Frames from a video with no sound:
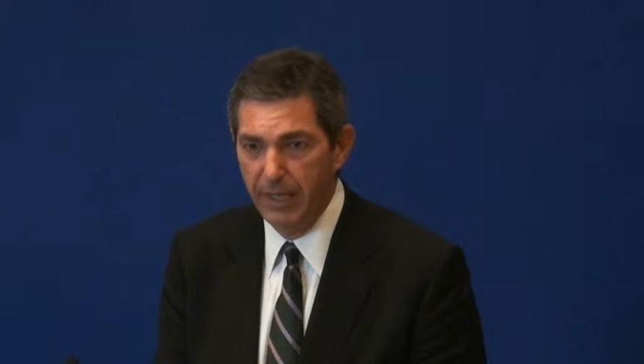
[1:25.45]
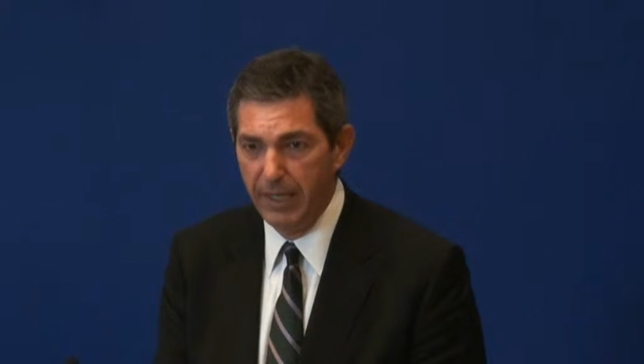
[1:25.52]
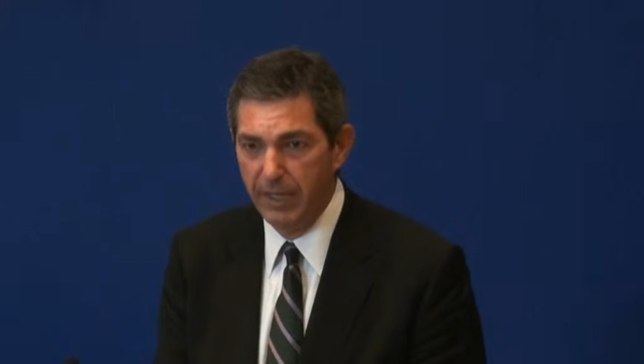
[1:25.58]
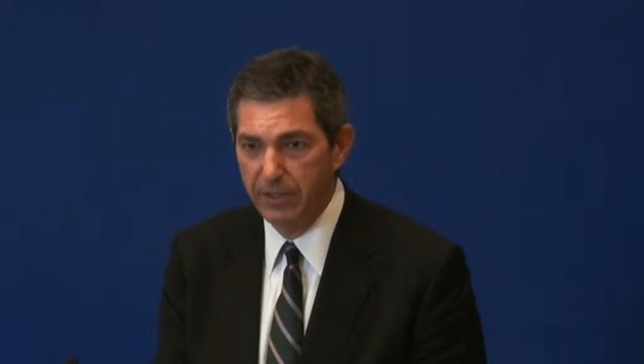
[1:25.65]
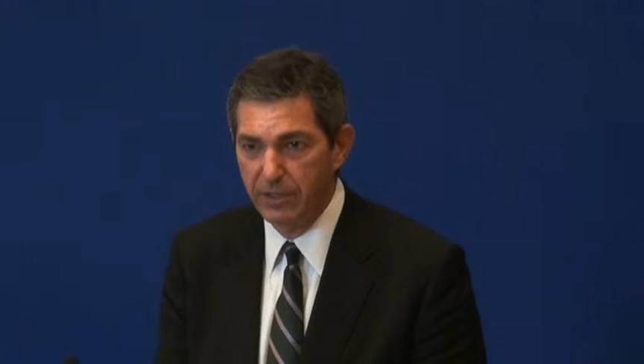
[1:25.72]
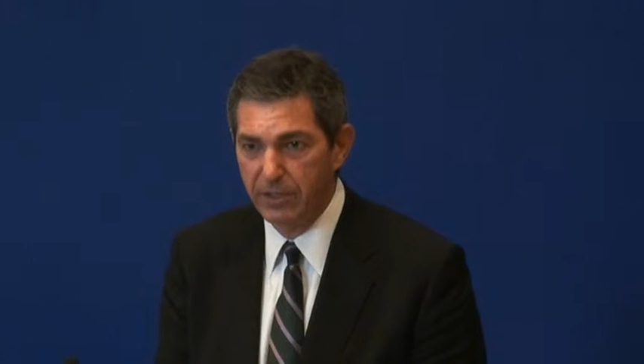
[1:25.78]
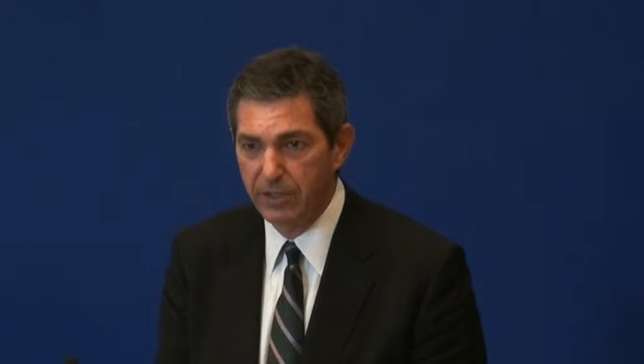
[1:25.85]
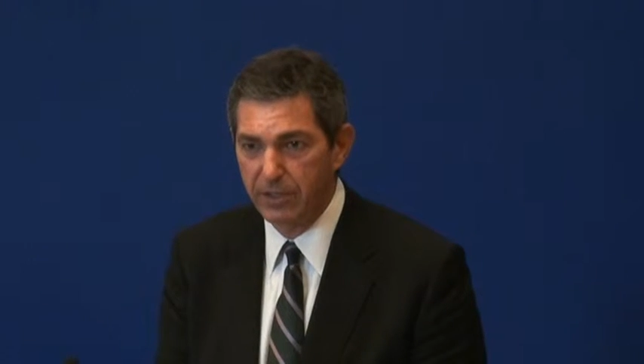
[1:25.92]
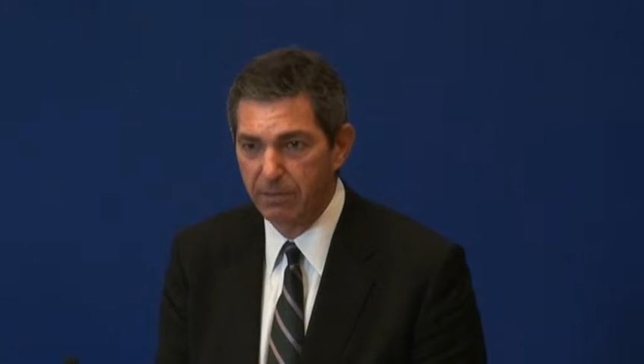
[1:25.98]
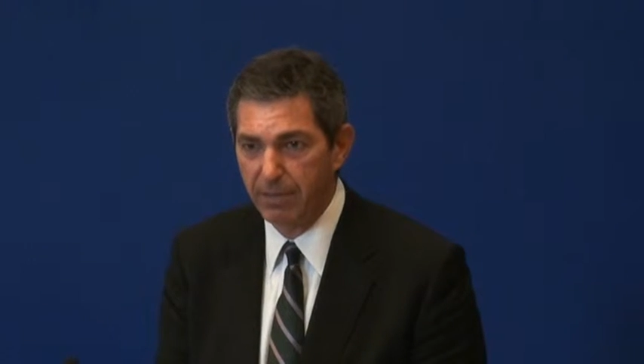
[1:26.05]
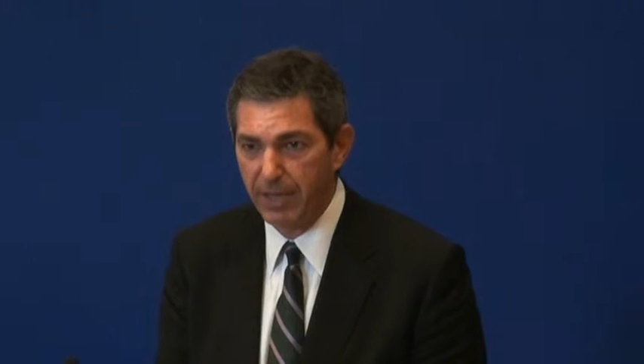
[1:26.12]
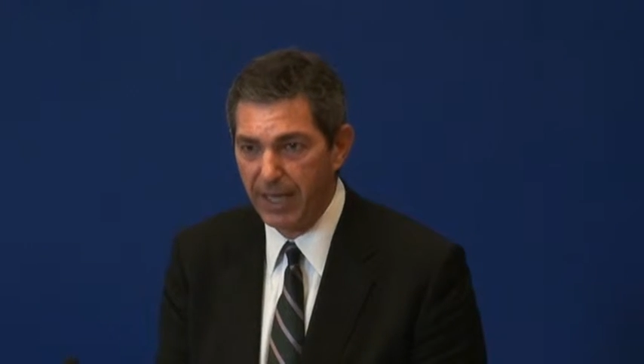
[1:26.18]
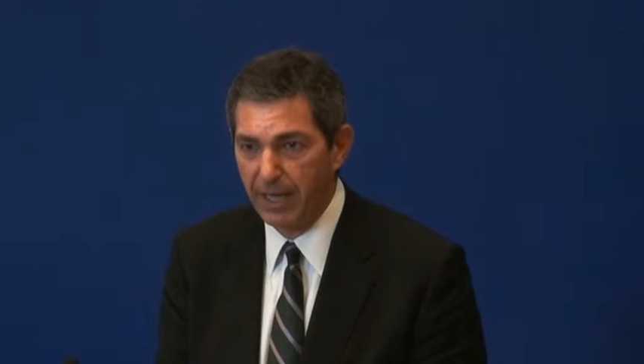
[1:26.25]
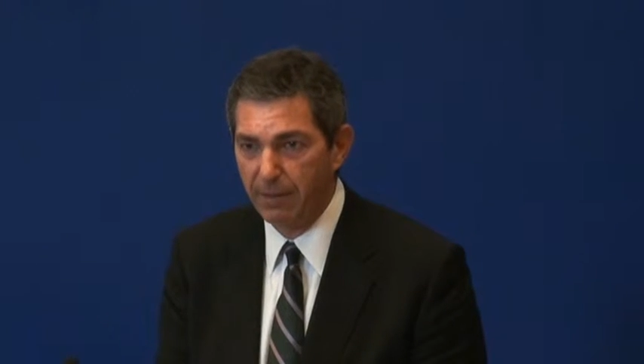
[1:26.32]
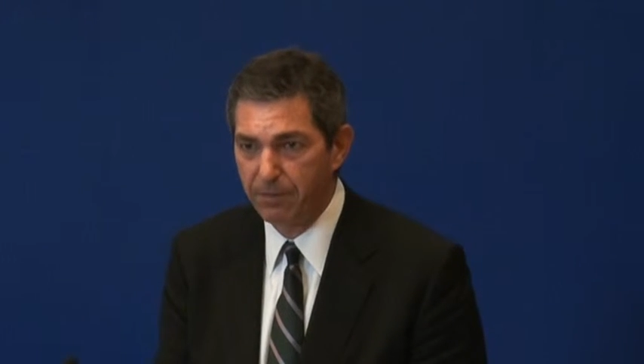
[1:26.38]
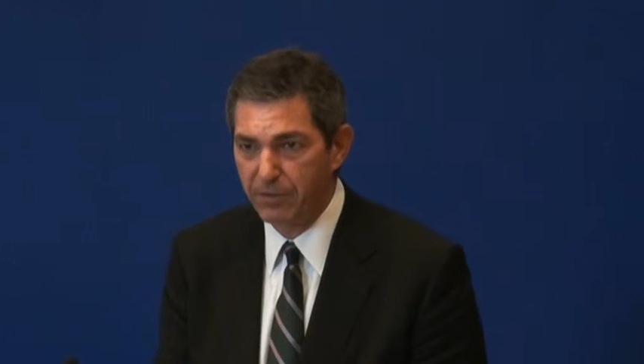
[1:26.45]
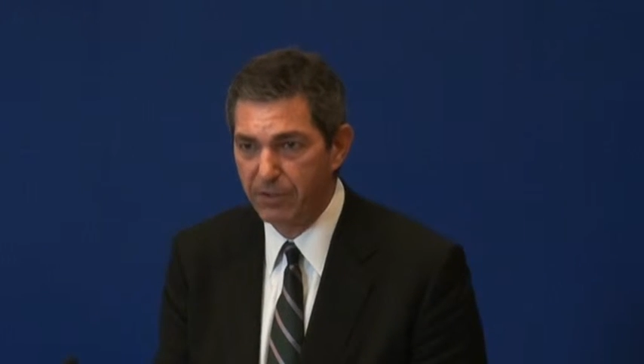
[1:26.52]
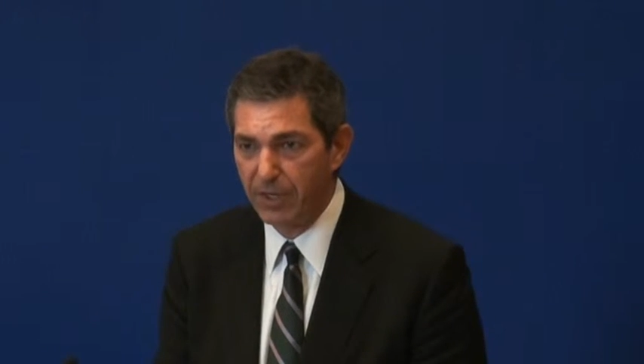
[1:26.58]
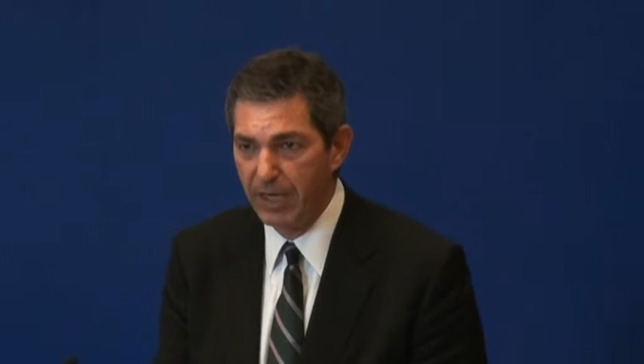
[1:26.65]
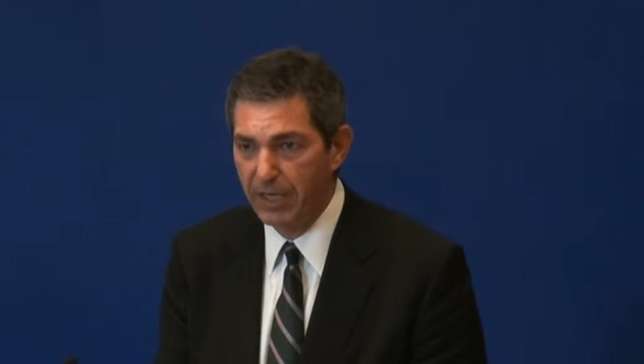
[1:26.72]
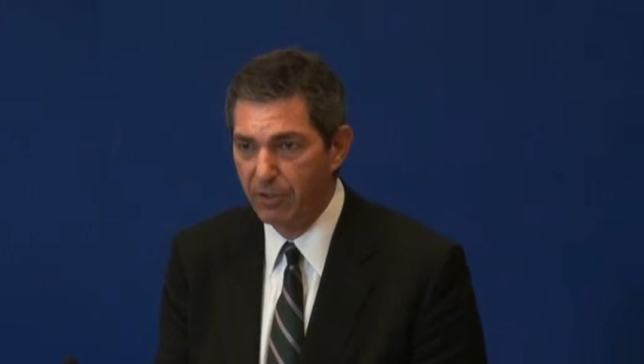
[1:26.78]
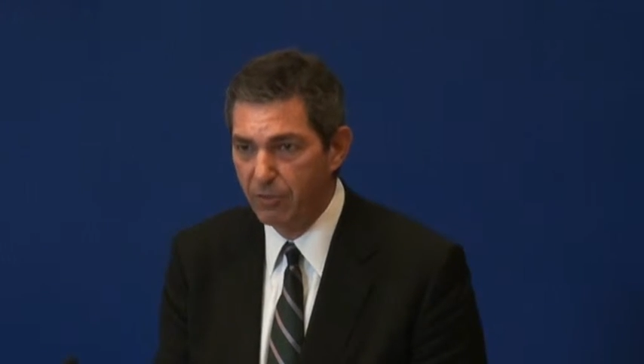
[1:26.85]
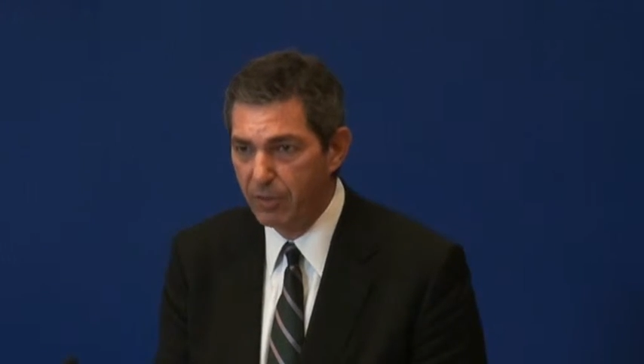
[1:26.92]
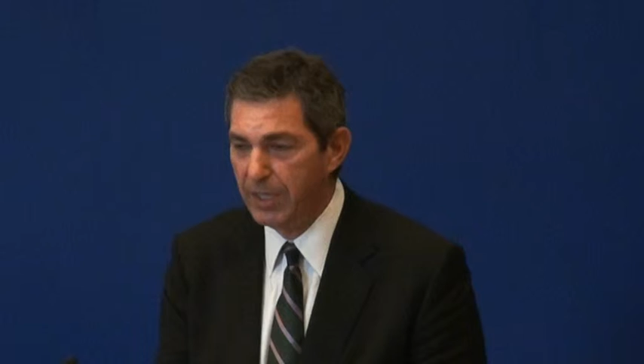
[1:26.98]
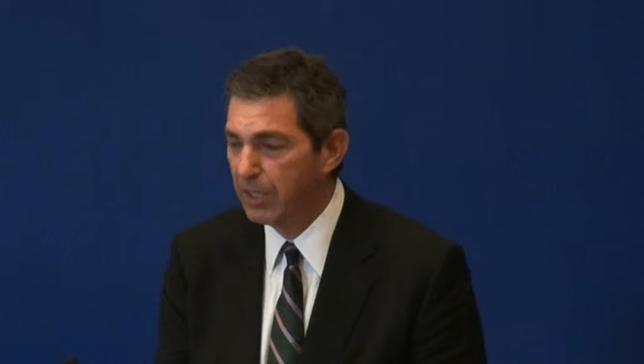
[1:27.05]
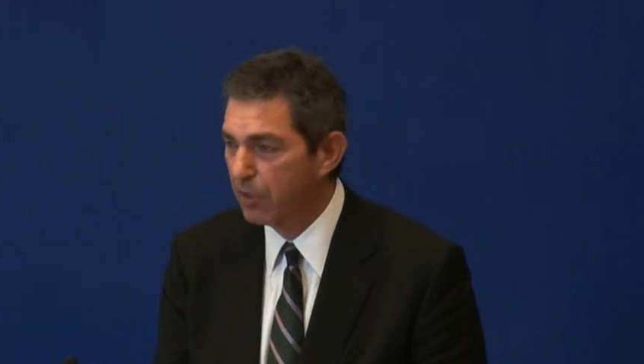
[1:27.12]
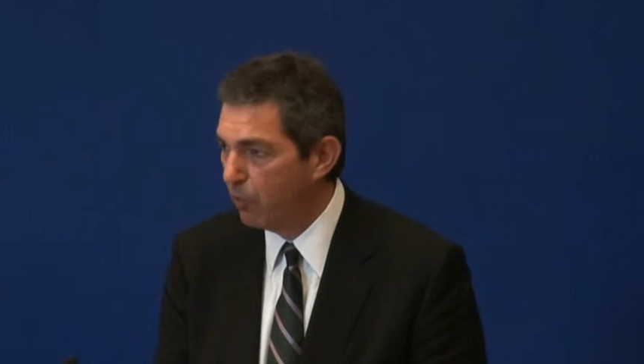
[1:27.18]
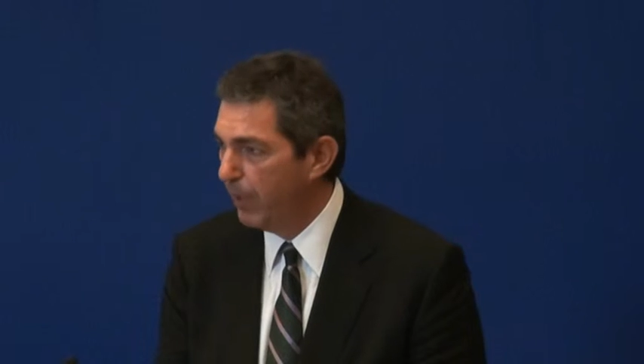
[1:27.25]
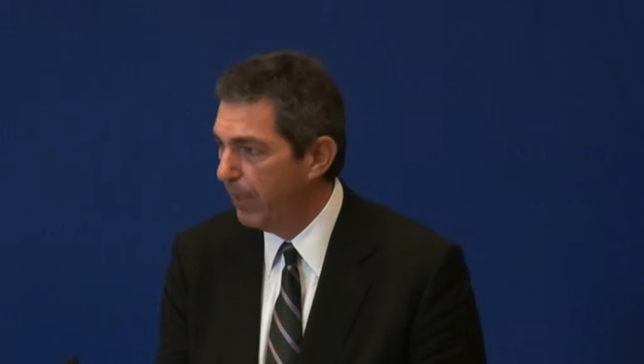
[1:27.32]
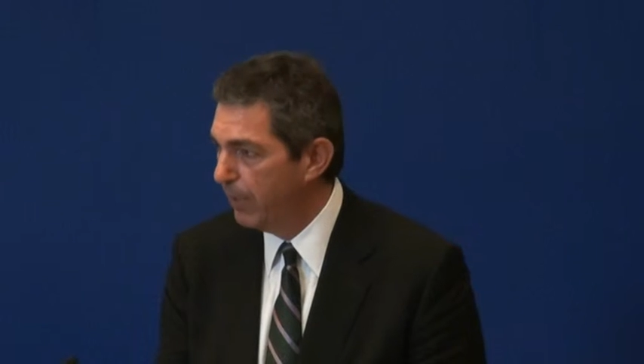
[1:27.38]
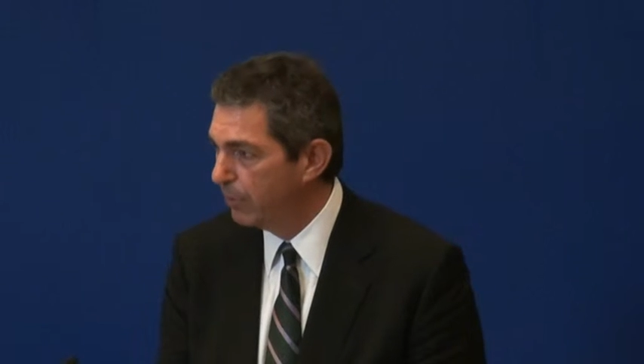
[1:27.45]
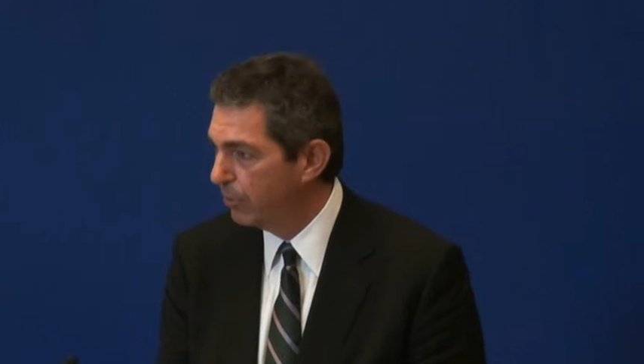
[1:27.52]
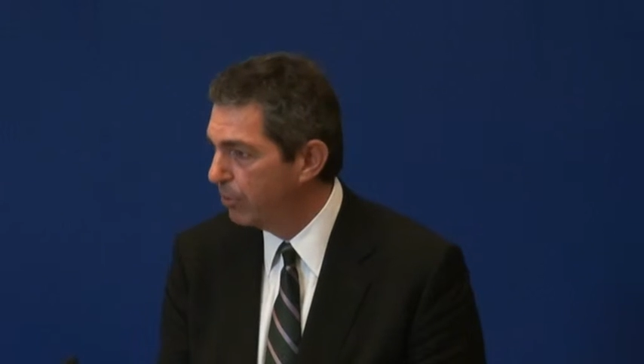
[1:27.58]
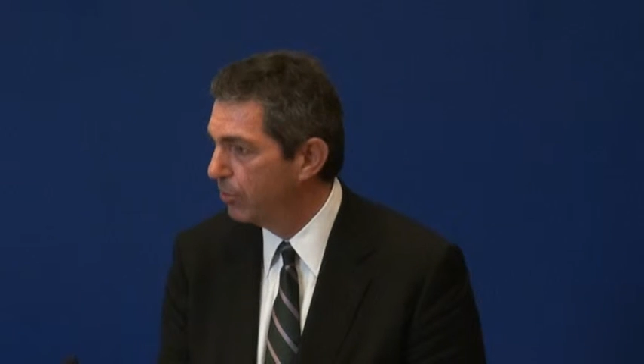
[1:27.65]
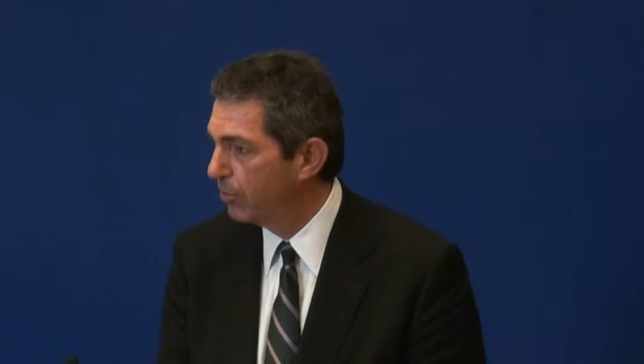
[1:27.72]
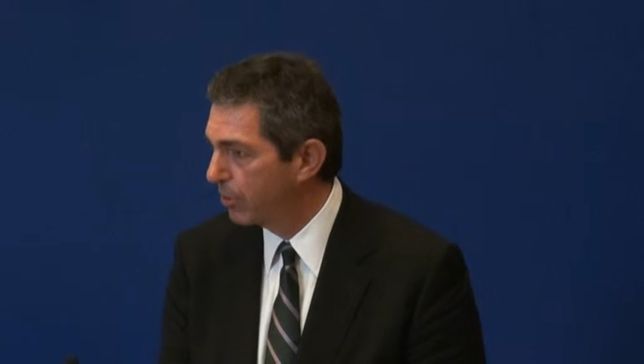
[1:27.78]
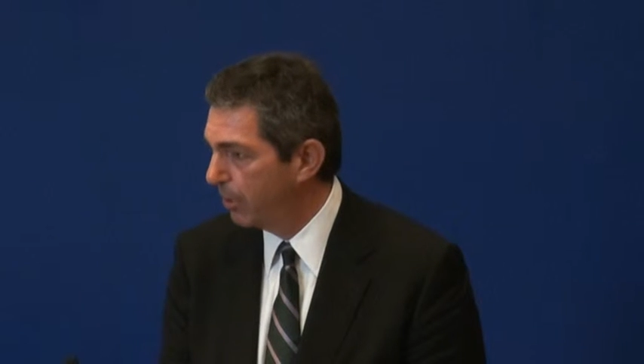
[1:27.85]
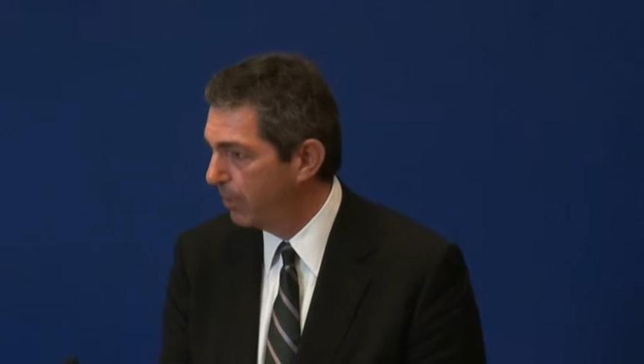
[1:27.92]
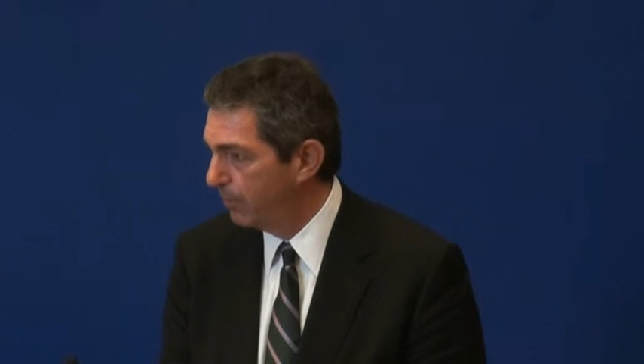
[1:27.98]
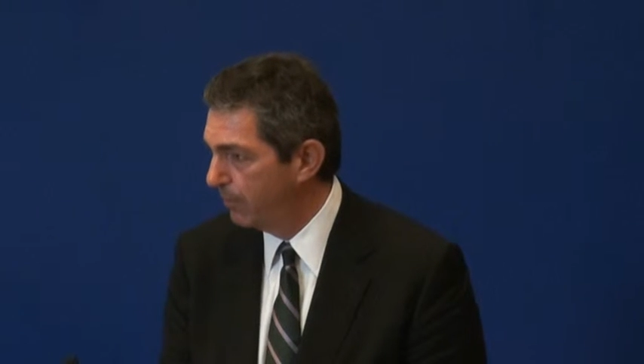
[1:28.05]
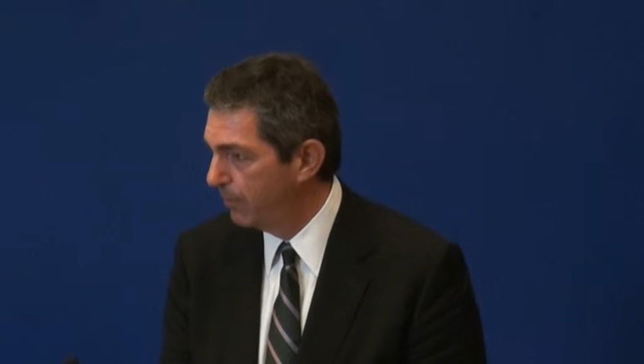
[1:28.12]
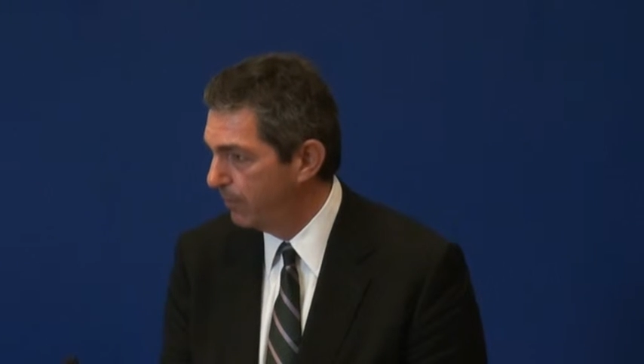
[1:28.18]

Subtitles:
is perhaps a unique way to do so,